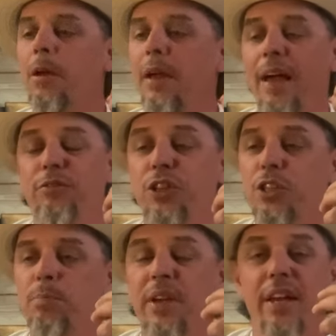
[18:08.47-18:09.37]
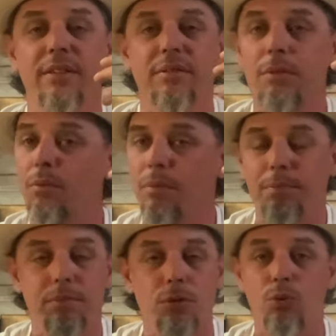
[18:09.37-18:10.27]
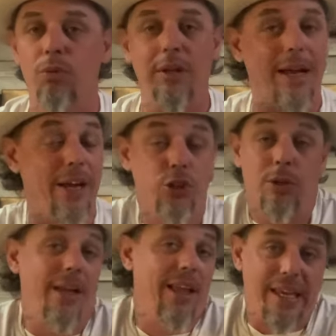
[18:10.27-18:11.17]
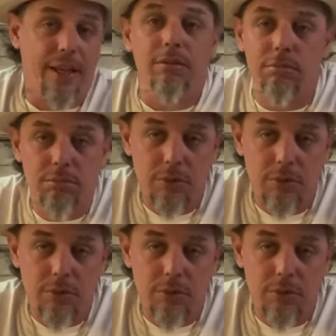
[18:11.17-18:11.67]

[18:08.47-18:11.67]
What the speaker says: have just been, I like it.